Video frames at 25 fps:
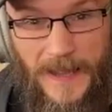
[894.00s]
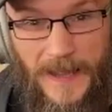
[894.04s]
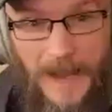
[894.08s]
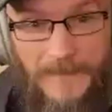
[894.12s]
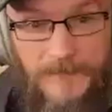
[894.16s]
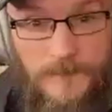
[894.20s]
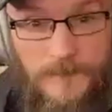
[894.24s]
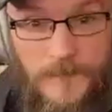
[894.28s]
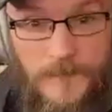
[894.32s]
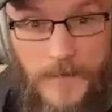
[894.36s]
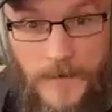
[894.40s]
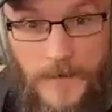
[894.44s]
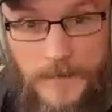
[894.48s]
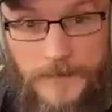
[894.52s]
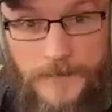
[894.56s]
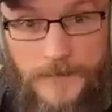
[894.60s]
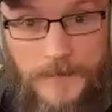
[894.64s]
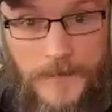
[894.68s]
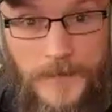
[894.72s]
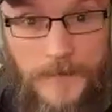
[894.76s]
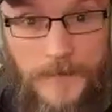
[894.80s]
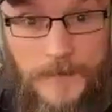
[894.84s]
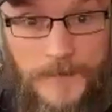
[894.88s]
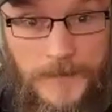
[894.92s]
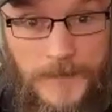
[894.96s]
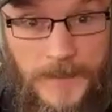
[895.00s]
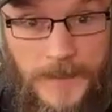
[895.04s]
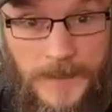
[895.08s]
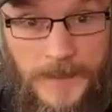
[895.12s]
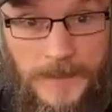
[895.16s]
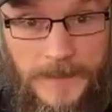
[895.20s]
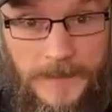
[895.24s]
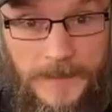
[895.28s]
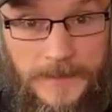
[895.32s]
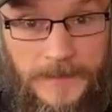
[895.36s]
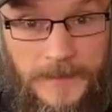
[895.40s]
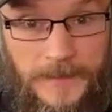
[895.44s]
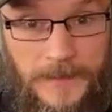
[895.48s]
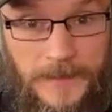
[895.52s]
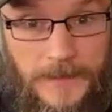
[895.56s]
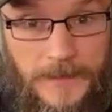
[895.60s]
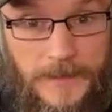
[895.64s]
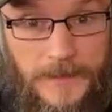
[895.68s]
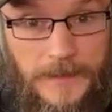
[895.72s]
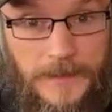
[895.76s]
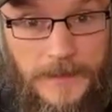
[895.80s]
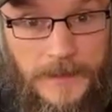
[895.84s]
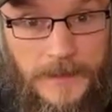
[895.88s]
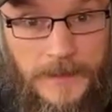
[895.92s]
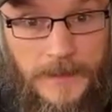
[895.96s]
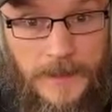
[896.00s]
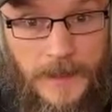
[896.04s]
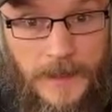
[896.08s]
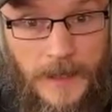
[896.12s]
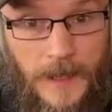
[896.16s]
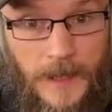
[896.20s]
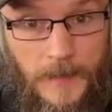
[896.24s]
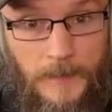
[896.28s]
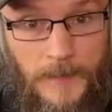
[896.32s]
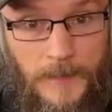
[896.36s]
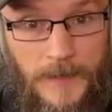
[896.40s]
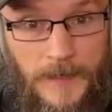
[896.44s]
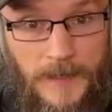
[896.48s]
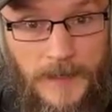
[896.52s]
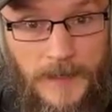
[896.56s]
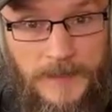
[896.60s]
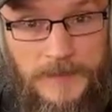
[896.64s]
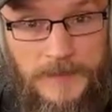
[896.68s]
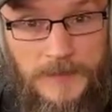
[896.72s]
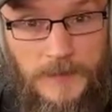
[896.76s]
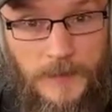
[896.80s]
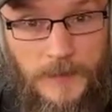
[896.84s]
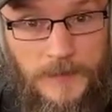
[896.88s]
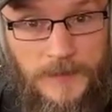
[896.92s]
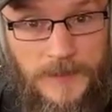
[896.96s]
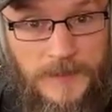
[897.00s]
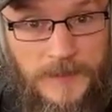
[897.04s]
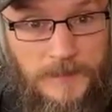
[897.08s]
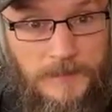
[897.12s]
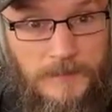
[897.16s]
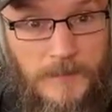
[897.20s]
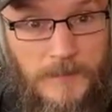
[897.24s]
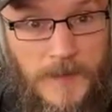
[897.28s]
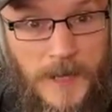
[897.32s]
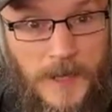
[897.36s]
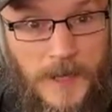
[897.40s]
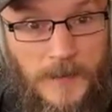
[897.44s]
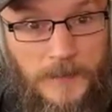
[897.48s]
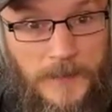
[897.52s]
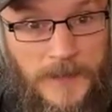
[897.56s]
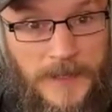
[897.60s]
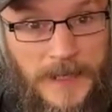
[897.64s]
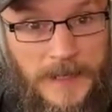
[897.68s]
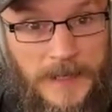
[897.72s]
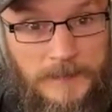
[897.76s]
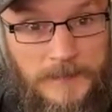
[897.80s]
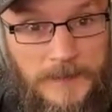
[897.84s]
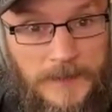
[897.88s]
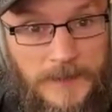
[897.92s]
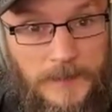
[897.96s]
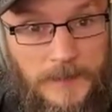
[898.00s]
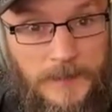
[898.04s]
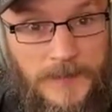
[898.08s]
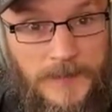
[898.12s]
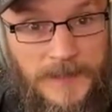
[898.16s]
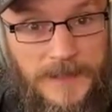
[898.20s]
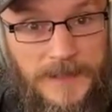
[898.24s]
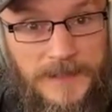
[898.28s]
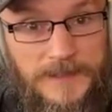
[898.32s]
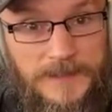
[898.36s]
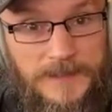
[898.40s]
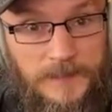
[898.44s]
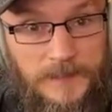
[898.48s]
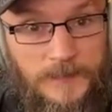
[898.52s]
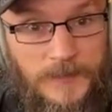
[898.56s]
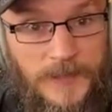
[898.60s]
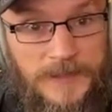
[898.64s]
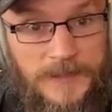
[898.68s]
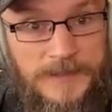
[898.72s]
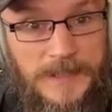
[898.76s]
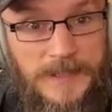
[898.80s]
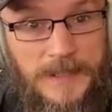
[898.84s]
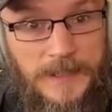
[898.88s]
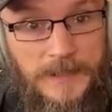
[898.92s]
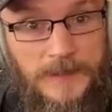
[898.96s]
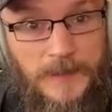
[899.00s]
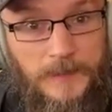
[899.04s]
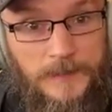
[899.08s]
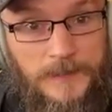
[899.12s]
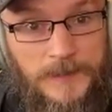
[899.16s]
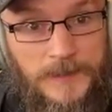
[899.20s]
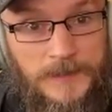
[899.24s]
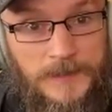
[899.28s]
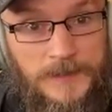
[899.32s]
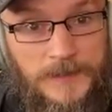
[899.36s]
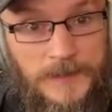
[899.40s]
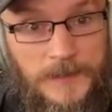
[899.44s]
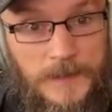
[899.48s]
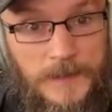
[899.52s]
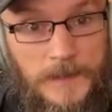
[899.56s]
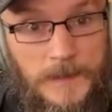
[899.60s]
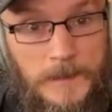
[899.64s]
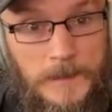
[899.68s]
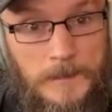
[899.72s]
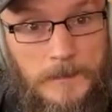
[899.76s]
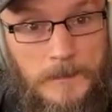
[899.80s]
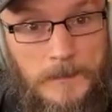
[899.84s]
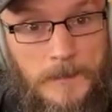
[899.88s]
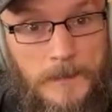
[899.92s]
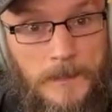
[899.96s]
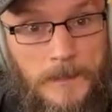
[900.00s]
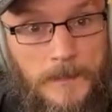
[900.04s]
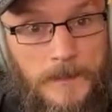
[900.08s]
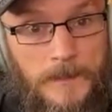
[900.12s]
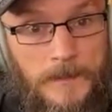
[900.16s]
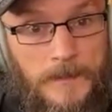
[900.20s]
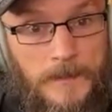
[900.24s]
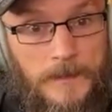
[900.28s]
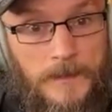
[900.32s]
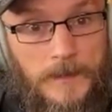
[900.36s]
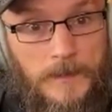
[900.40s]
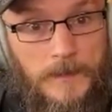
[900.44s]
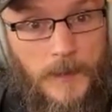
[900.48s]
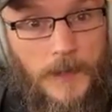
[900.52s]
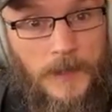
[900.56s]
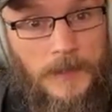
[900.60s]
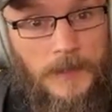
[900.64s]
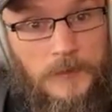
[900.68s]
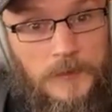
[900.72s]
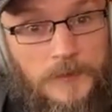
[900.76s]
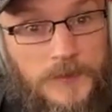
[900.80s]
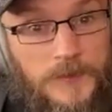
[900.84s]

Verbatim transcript: at five fifteen. um, and it's thought these might have been aimed at the police and press helicopters. Michael's